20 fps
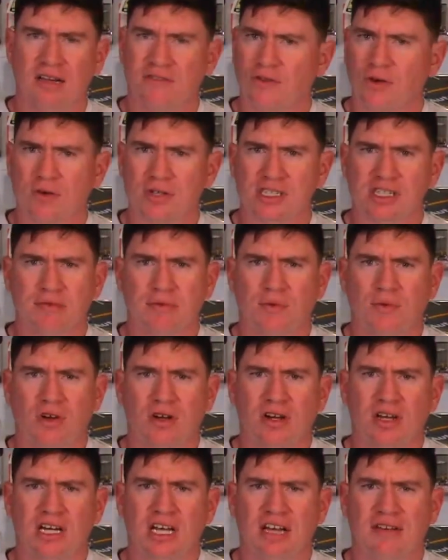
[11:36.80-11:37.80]
Of course, number
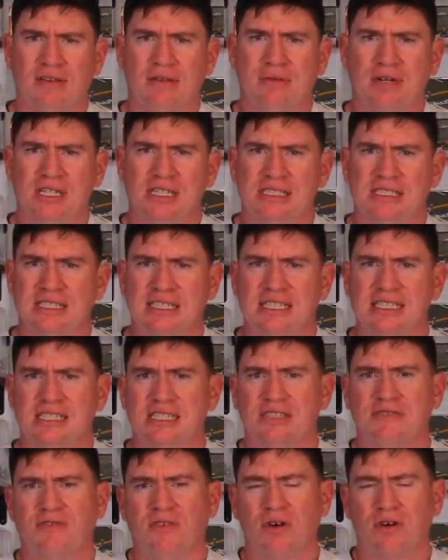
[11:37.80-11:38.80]
one on everybody's
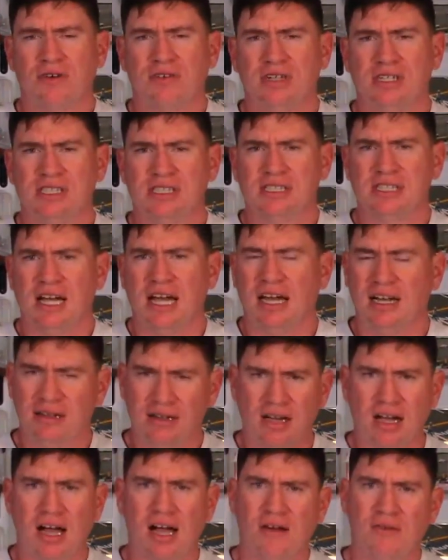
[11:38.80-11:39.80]
list as far as
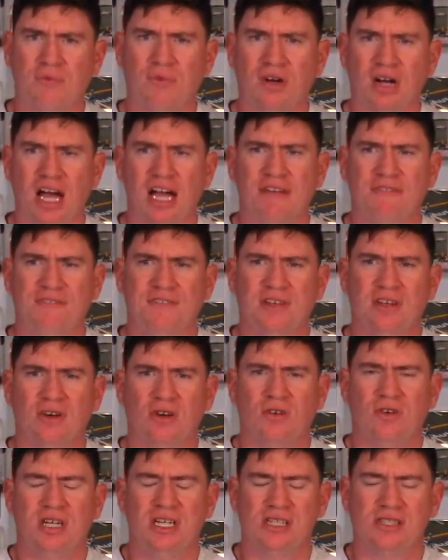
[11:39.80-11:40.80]
what I
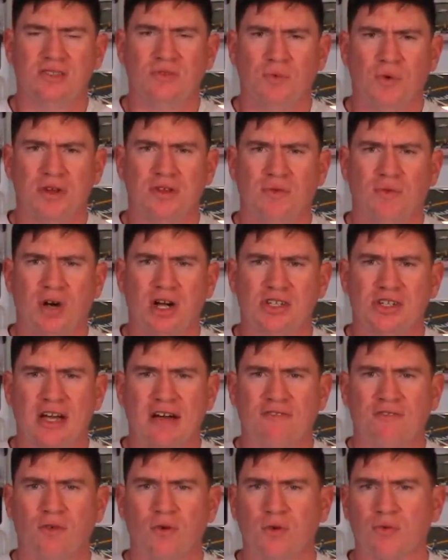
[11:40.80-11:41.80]
feel is the one to watch
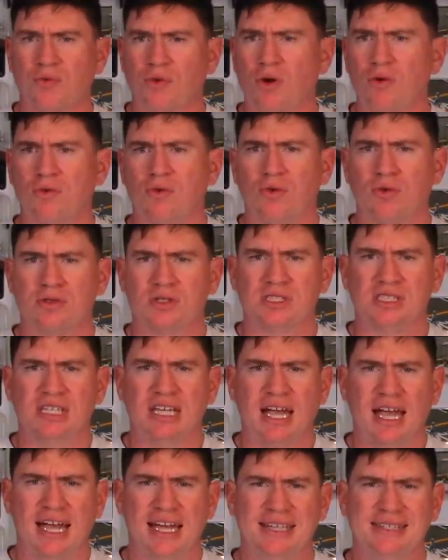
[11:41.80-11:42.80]
out for, road
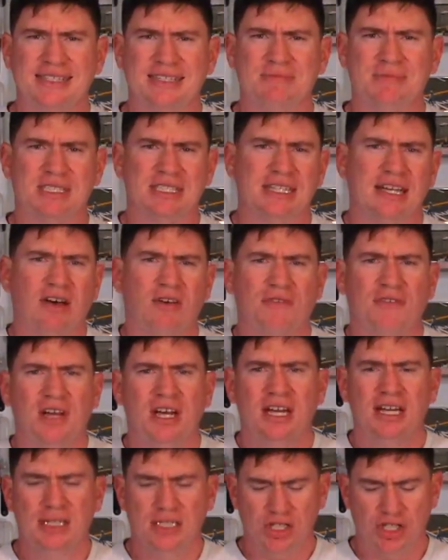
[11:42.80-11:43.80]
course ace himself,
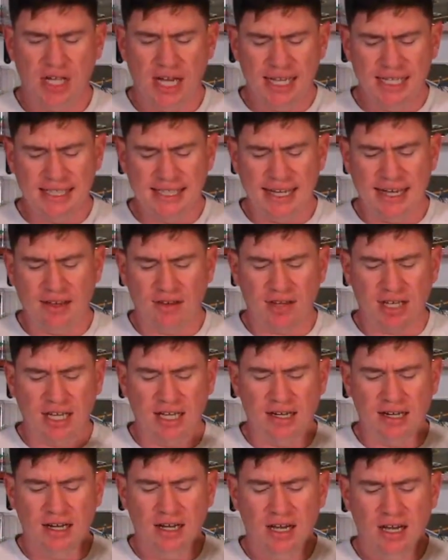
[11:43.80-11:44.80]
Chase
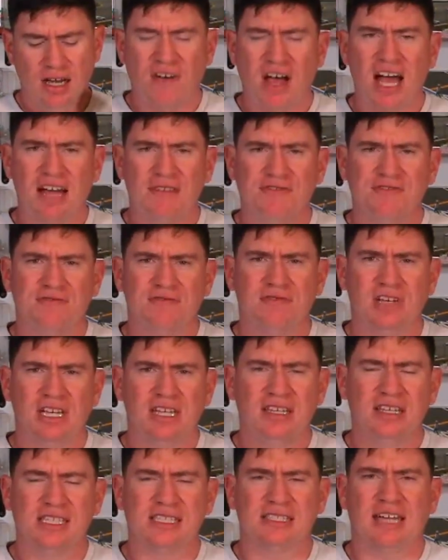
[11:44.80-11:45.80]
Elliot.
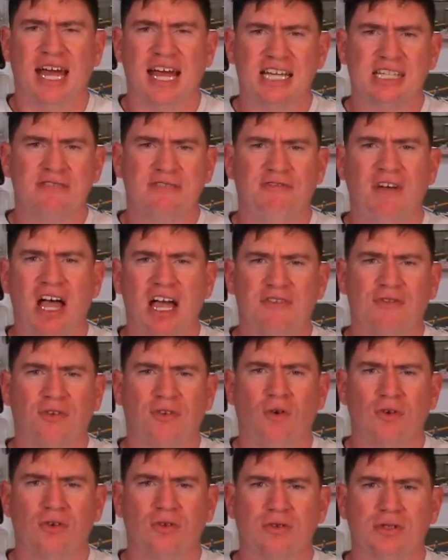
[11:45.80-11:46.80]
In his last 5
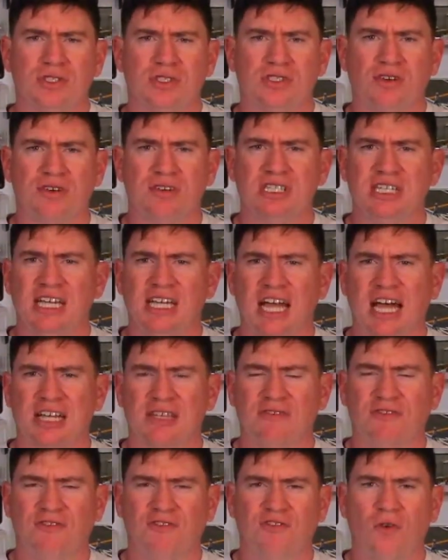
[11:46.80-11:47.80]
road course starts, he
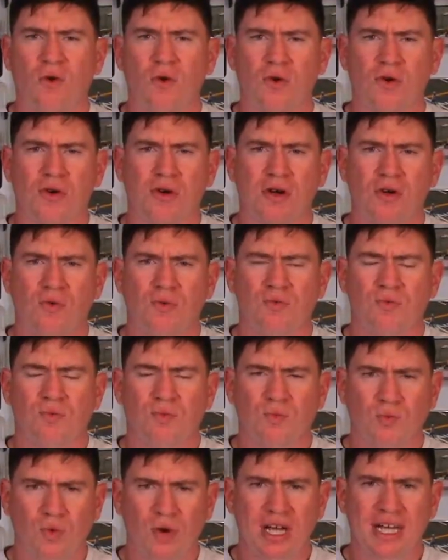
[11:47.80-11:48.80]
has 4
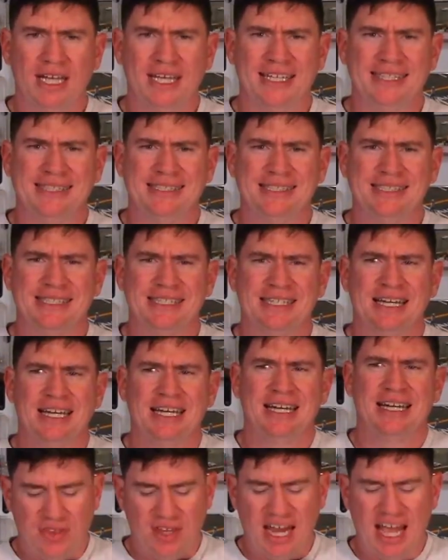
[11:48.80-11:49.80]
wins
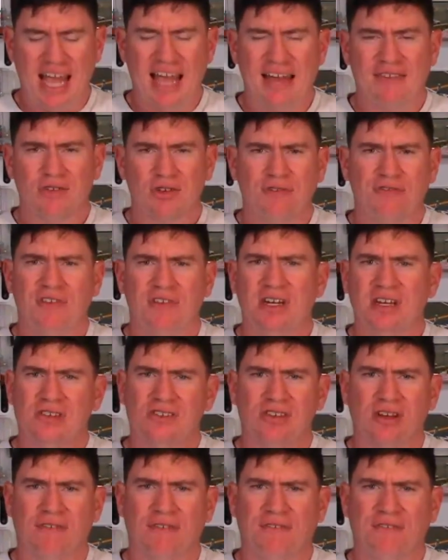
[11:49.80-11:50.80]
with an average
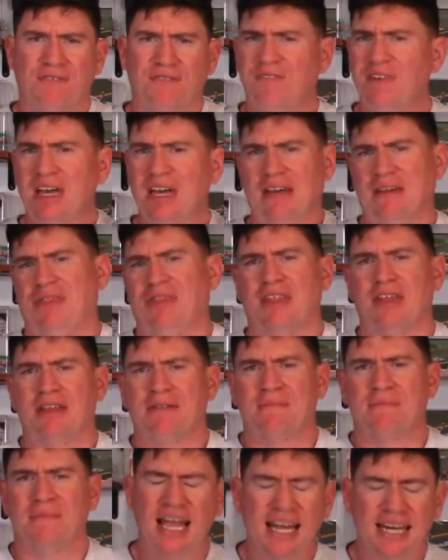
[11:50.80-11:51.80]
finish of
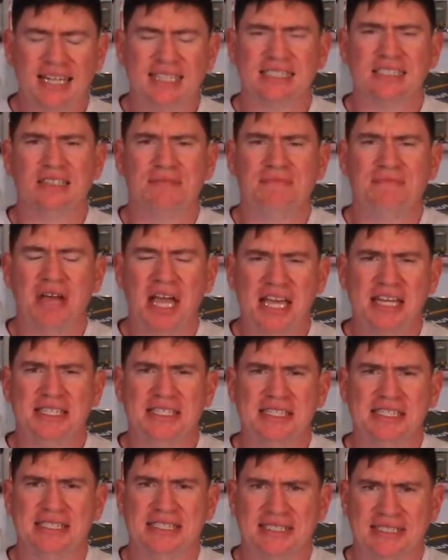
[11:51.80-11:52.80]
5th. And that is an
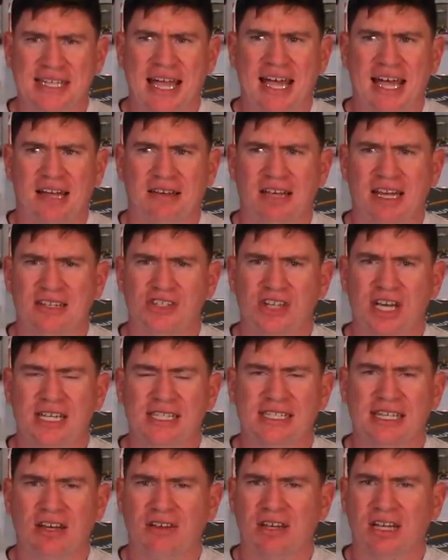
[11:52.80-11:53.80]
amazing stat.
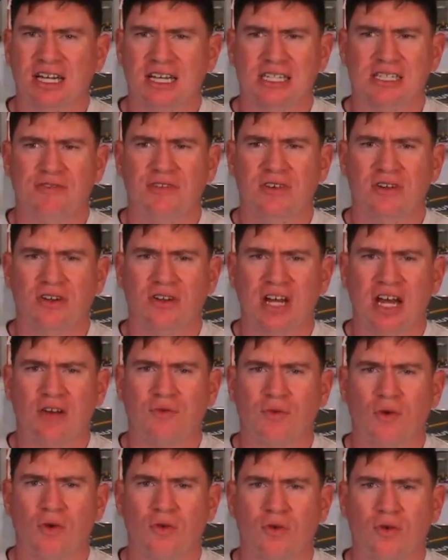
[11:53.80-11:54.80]
Chase Elliot has figured
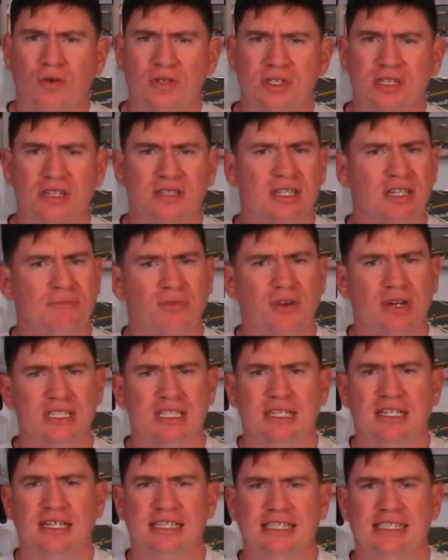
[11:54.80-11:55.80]
out road courses, and
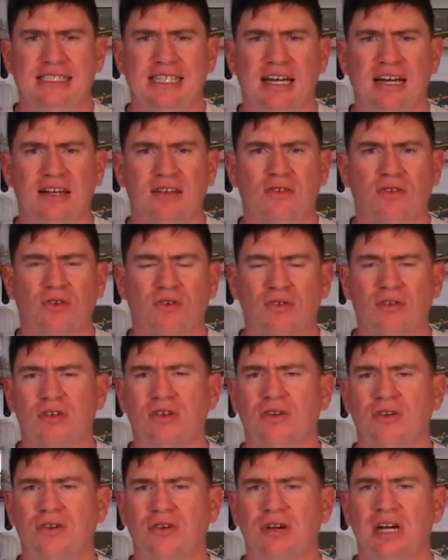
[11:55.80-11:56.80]
Preston and I said it
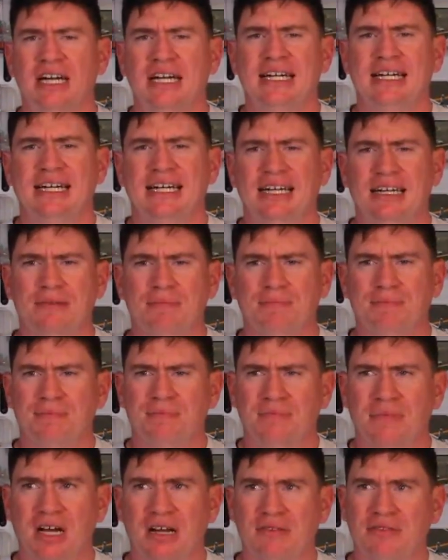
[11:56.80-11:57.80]
earlier,
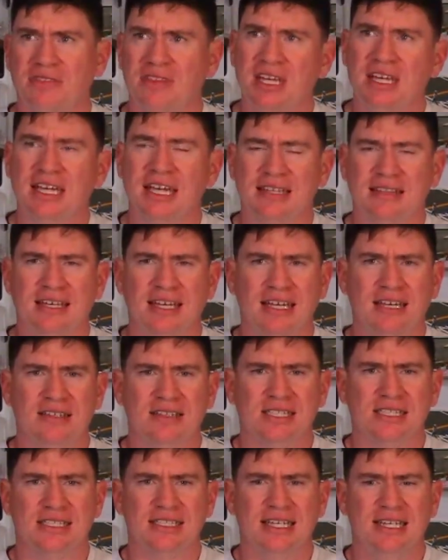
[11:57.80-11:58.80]
I think at the
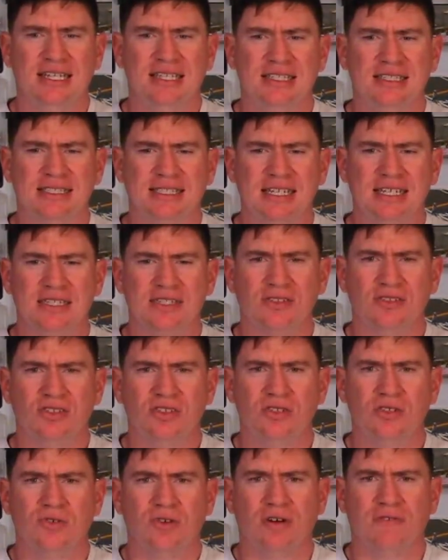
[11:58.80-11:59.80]
end of season
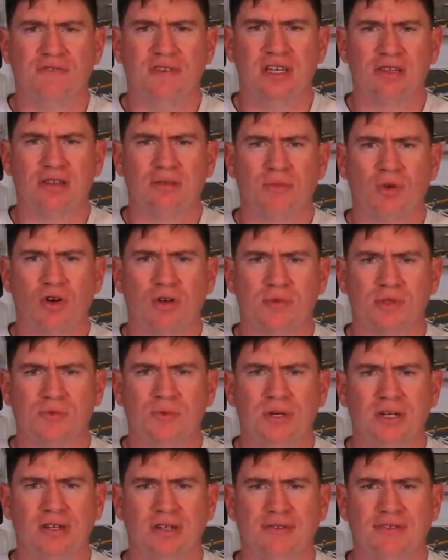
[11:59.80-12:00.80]
2 In the
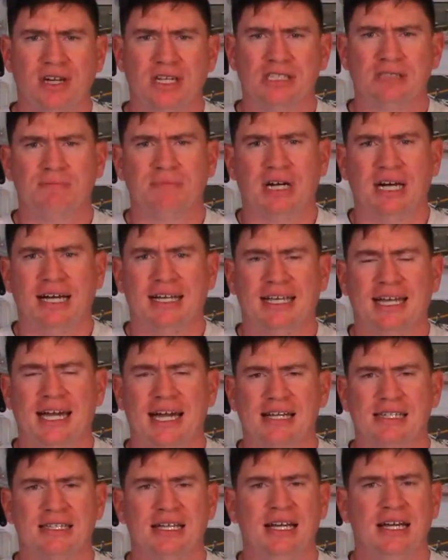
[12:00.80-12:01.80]
Marbles Weekly Racing
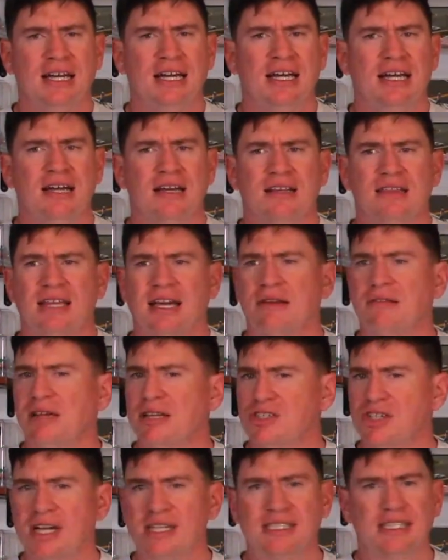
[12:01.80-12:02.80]
Podcast,
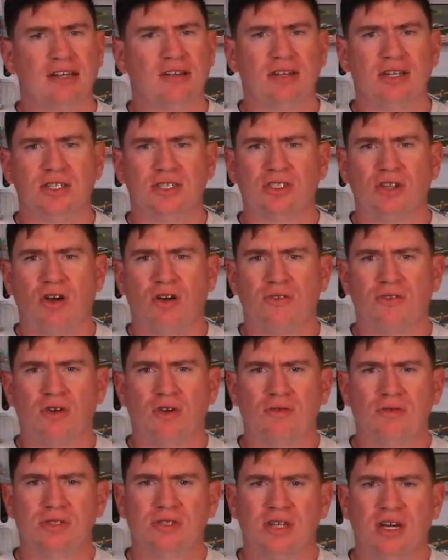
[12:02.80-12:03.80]
that Chase Elliot saw
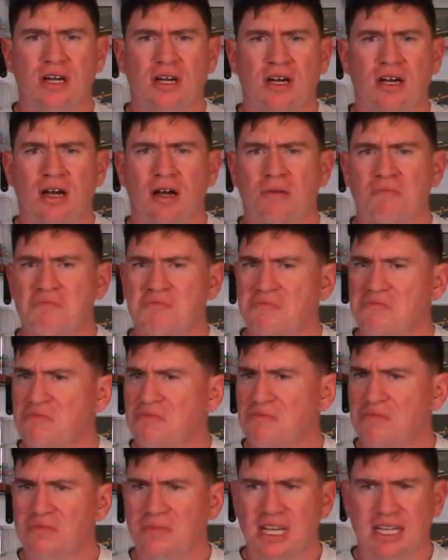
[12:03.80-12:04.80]

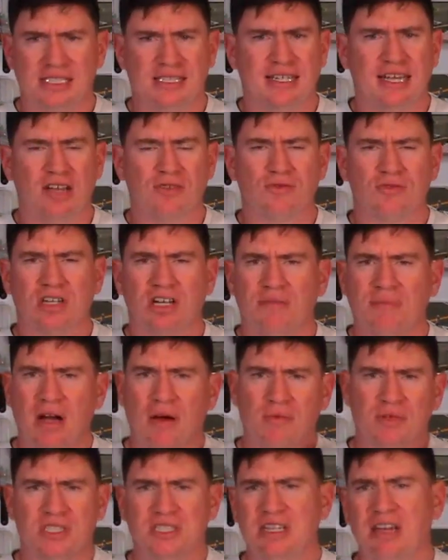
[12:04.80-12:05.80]
that schedule come
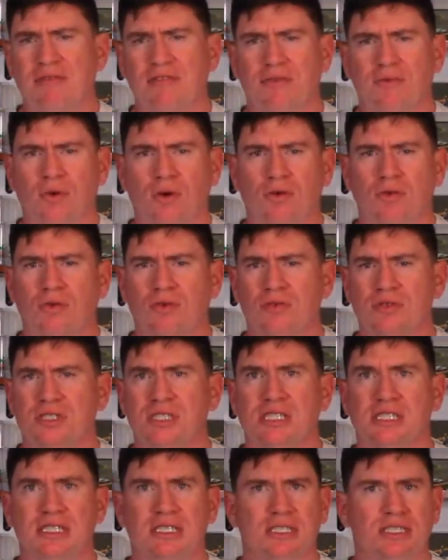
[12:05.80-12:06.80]
out with 7 road
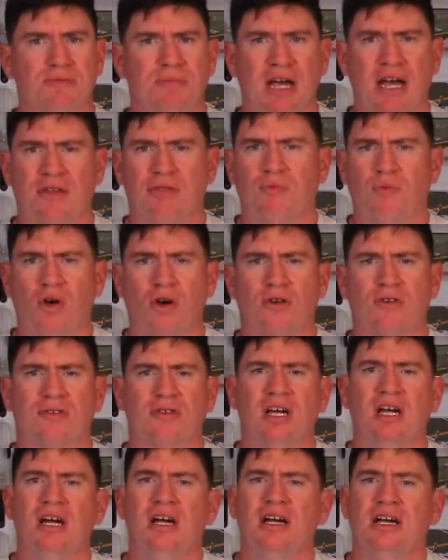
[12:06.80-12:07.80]
courses and his mouth
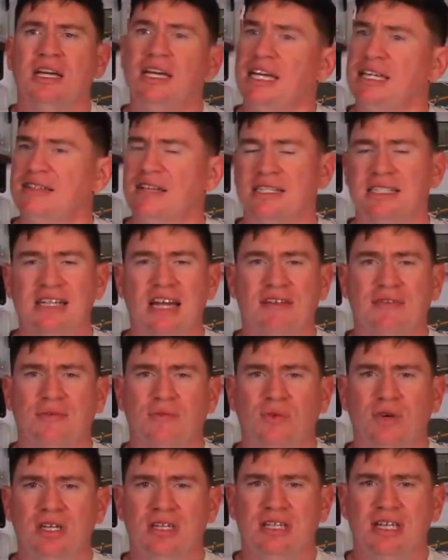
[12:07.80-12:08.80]
watered. He doesn't have
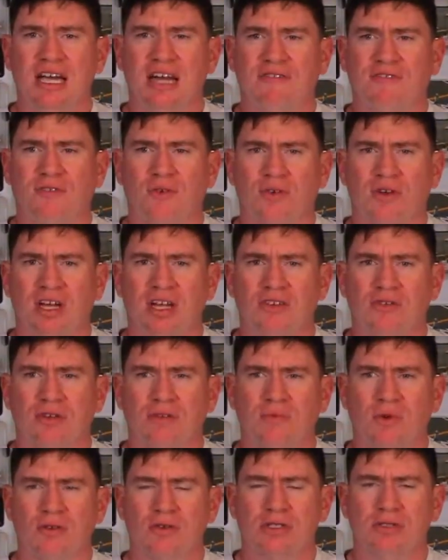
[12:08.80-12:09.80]
a win yet for
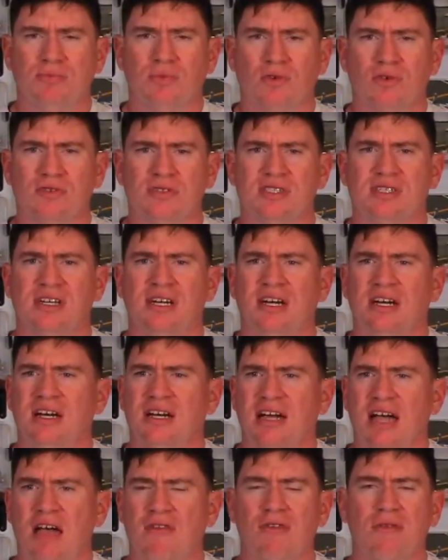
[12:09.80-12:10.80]
Hendrick Motorsports.
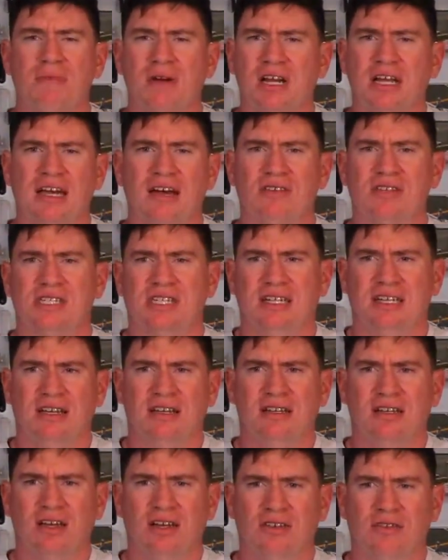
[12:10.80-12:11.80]
Everybody else
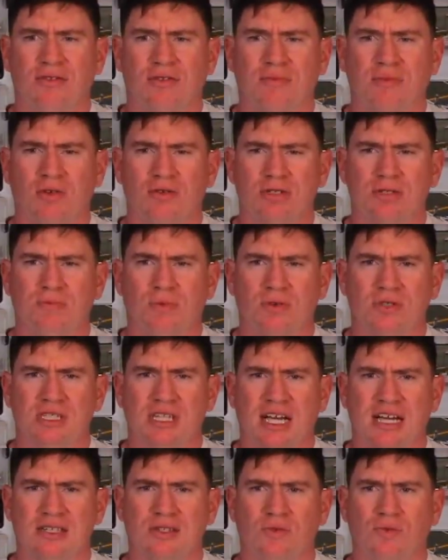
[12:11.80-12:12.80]
in Hendrick
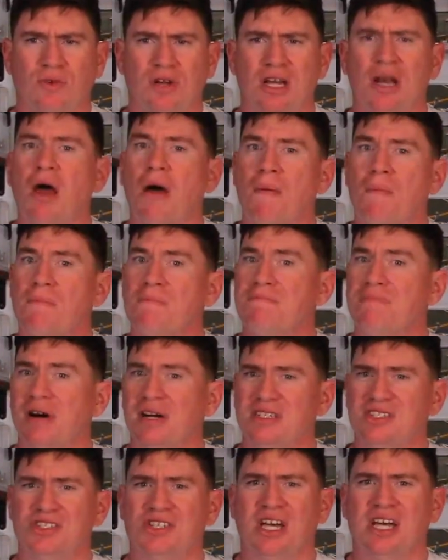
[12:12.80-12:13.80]
Motorsports has a win,
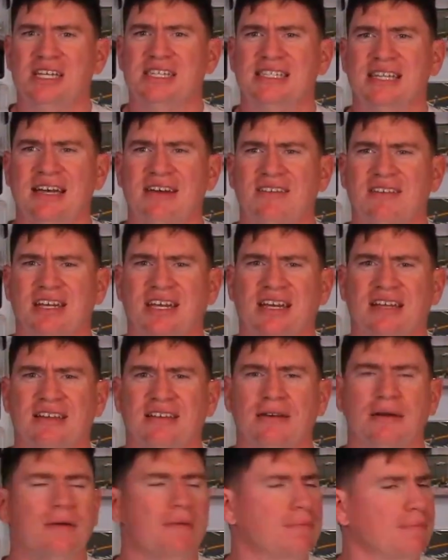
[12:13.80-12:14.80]
but Chase
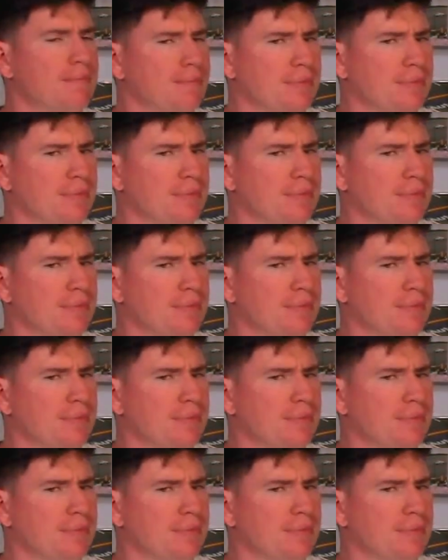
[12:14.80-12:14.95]
Elliott.